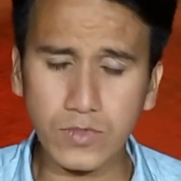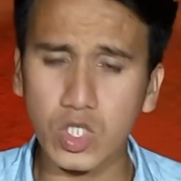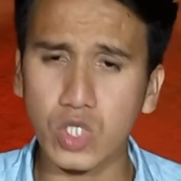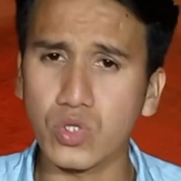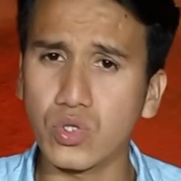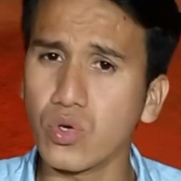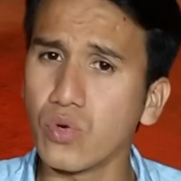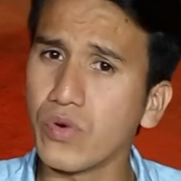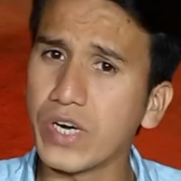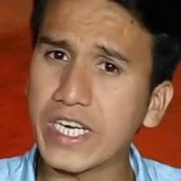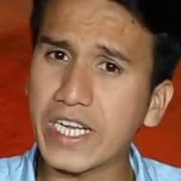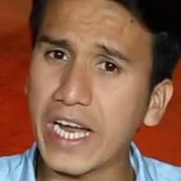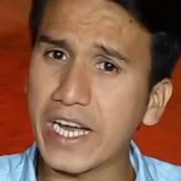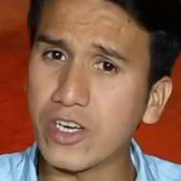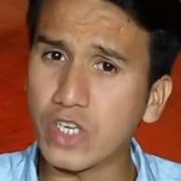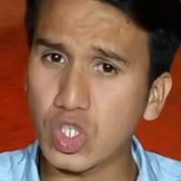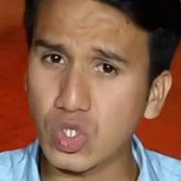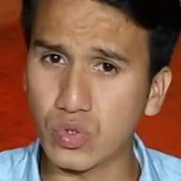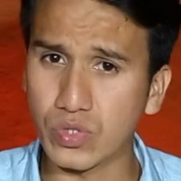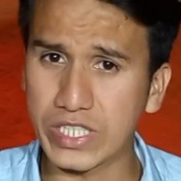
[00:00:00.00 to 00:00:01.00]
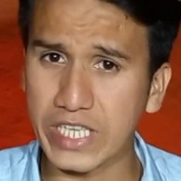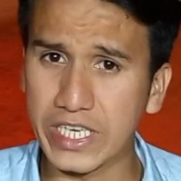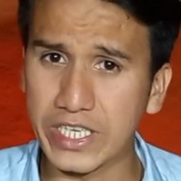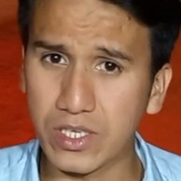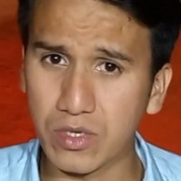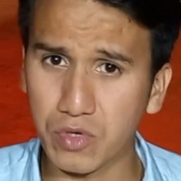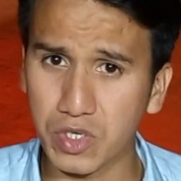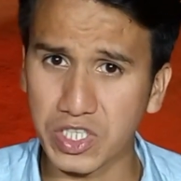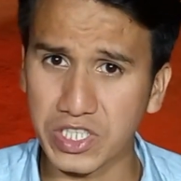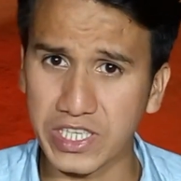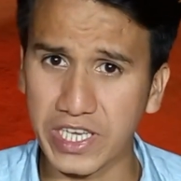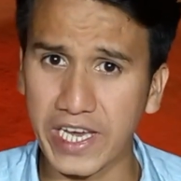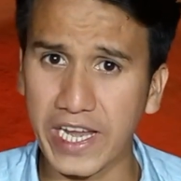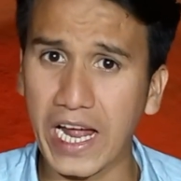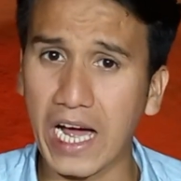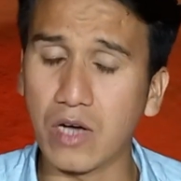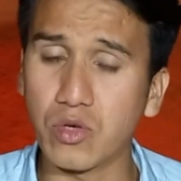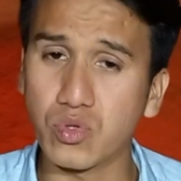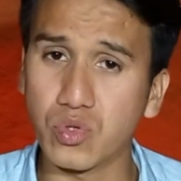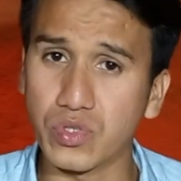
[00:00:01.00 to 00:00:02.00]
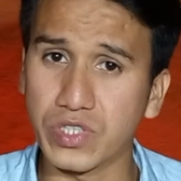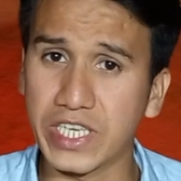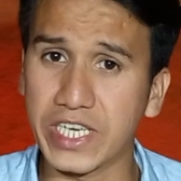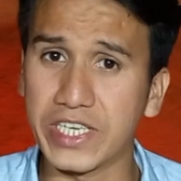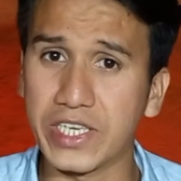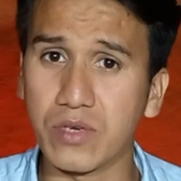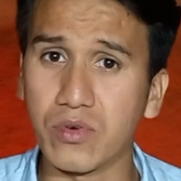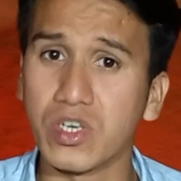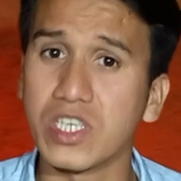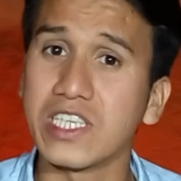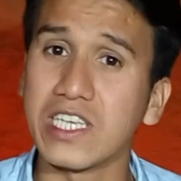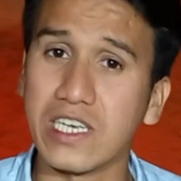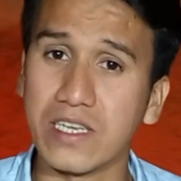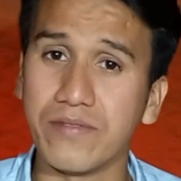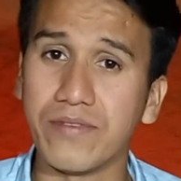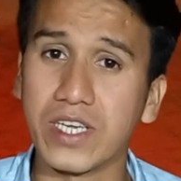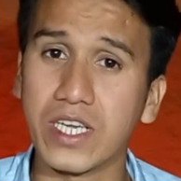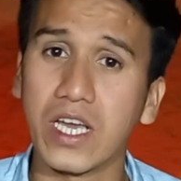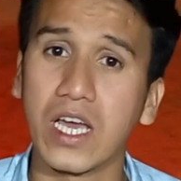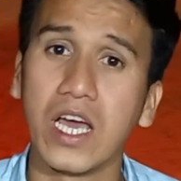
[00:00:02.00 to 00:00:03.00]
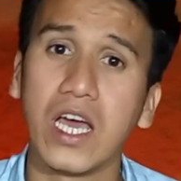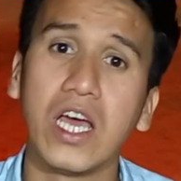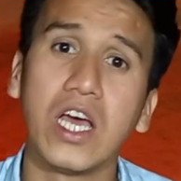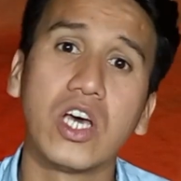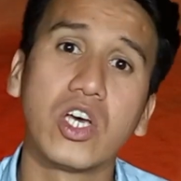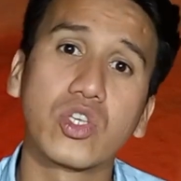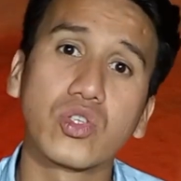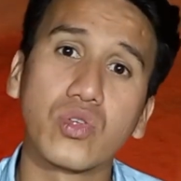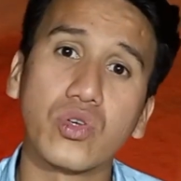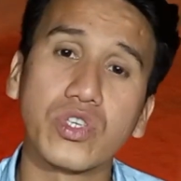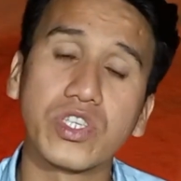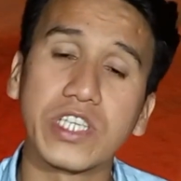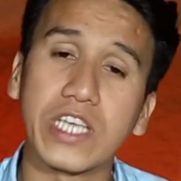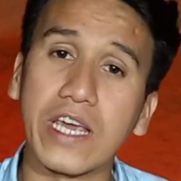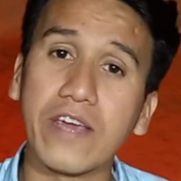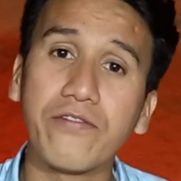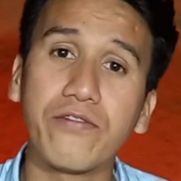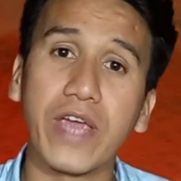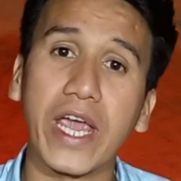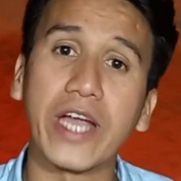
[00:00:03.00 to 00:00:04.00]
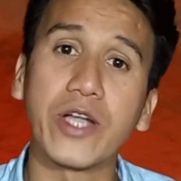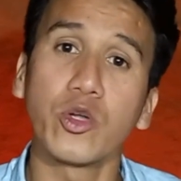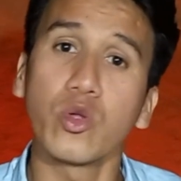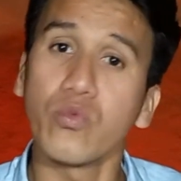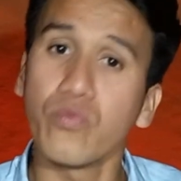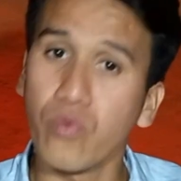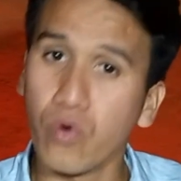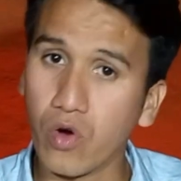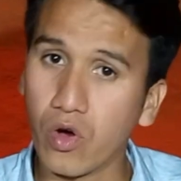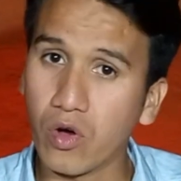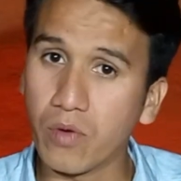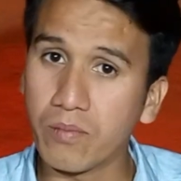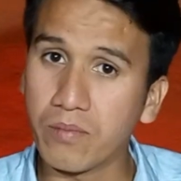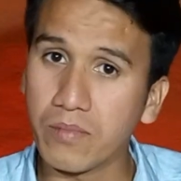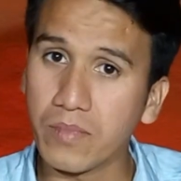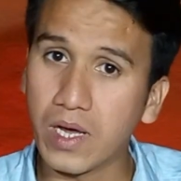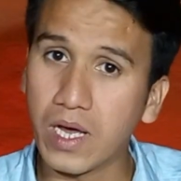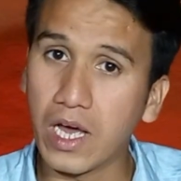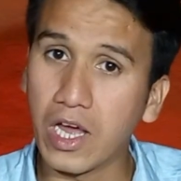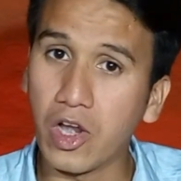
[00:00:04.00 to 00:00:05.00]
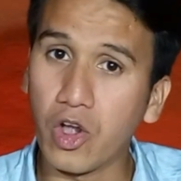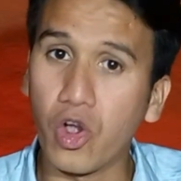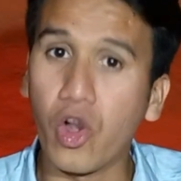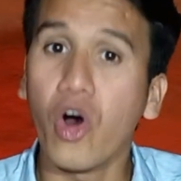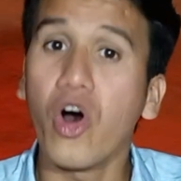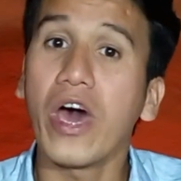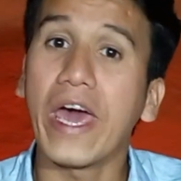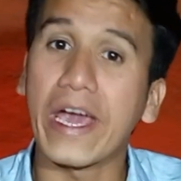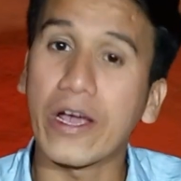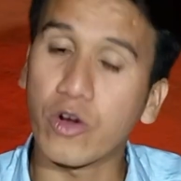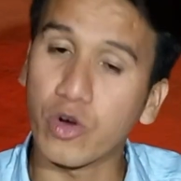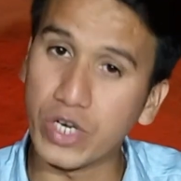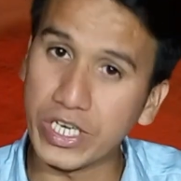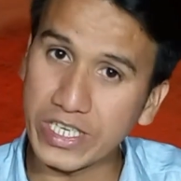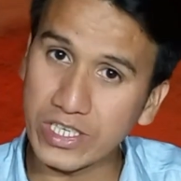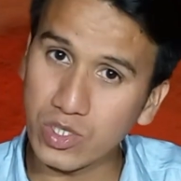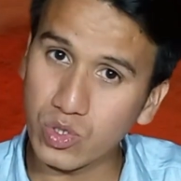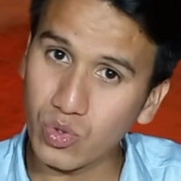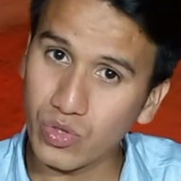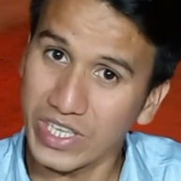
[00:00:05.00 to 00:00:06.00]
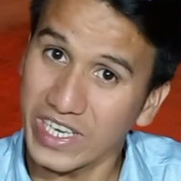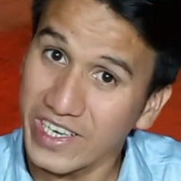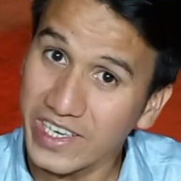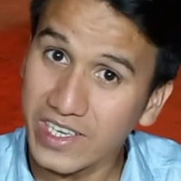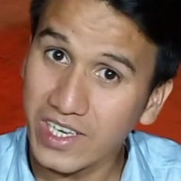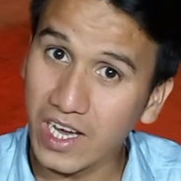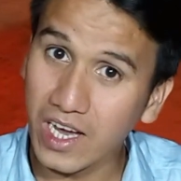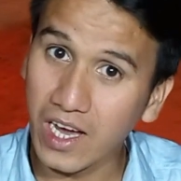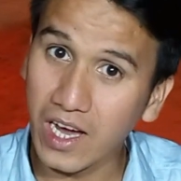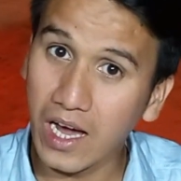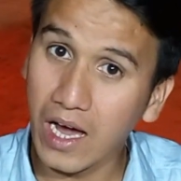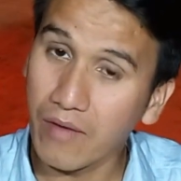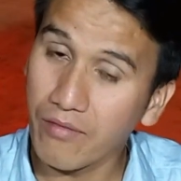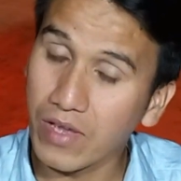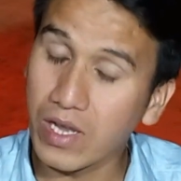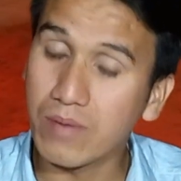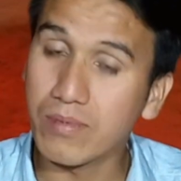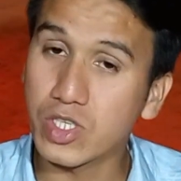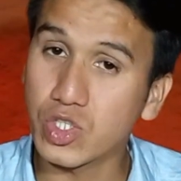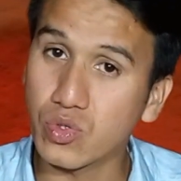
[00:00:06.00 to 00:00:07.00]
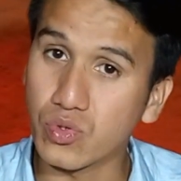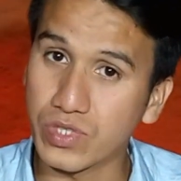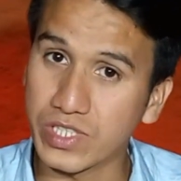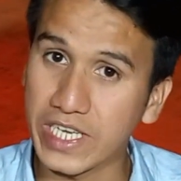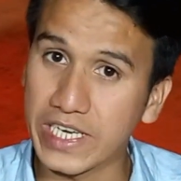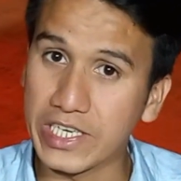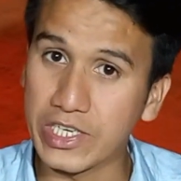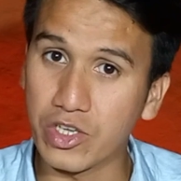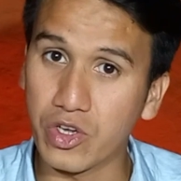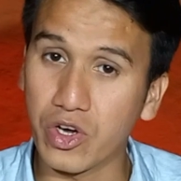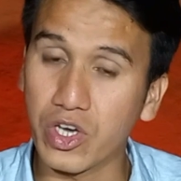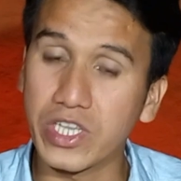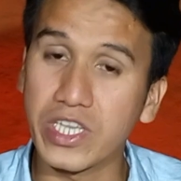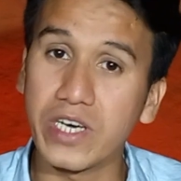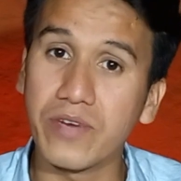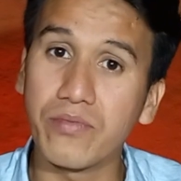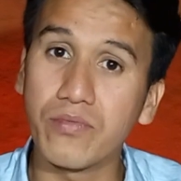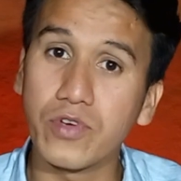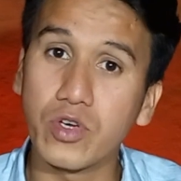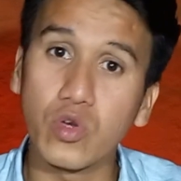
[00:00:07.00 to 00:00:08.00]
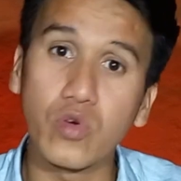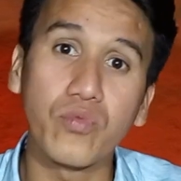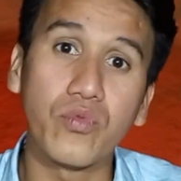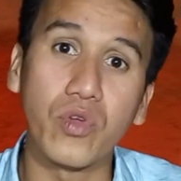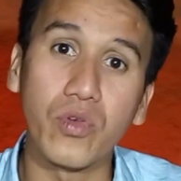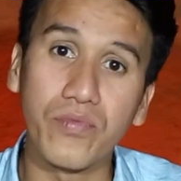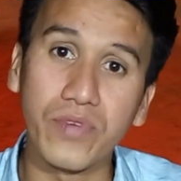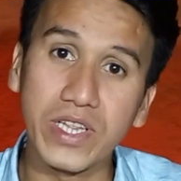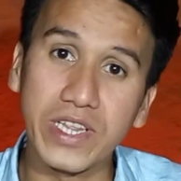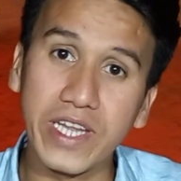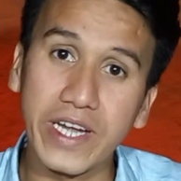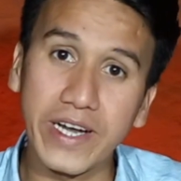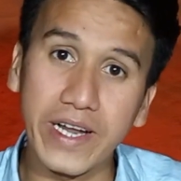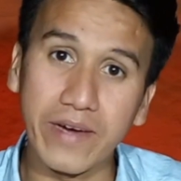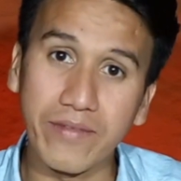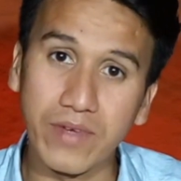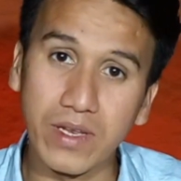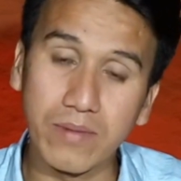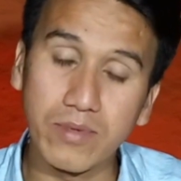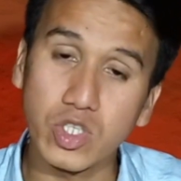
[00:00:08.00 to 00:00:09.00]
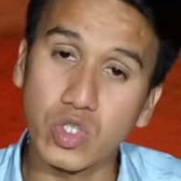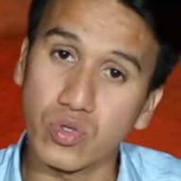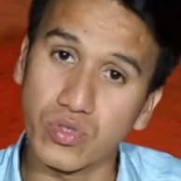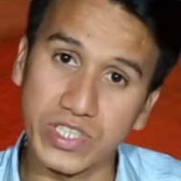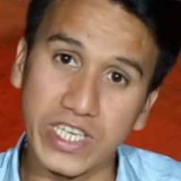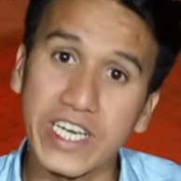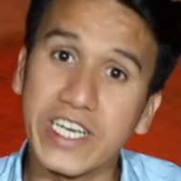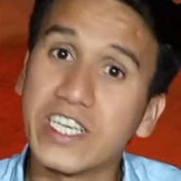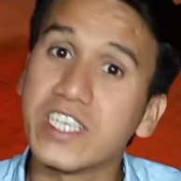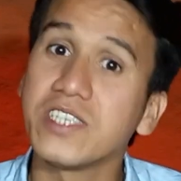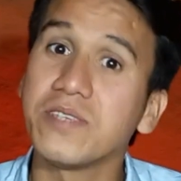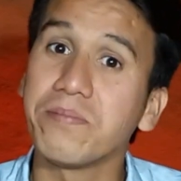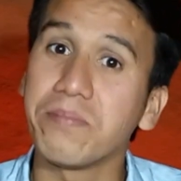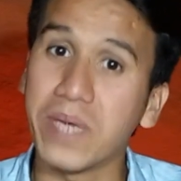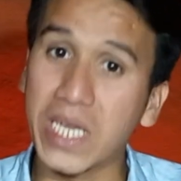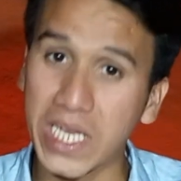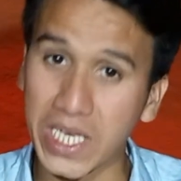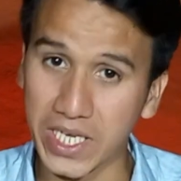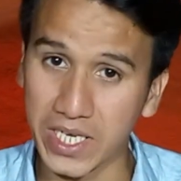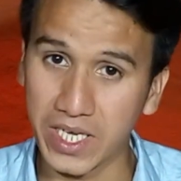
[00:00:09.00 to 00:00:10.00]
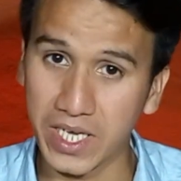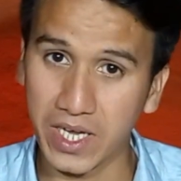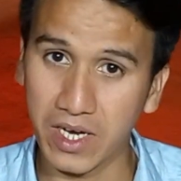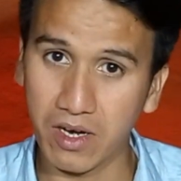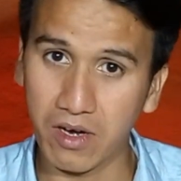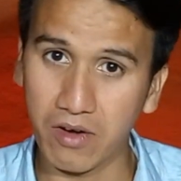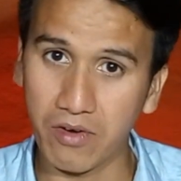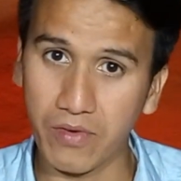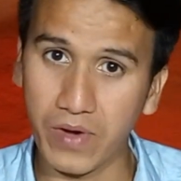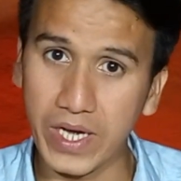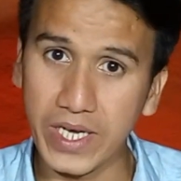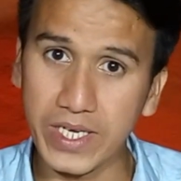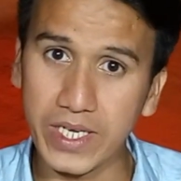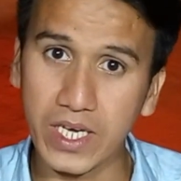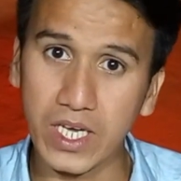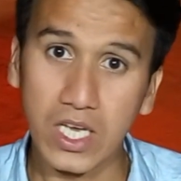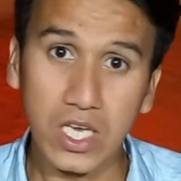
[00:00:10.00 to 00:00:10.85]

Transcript: So what kind of society was there, how society was living, so same we had to form law according to that available society, or the to fulfill that available society's mean, right?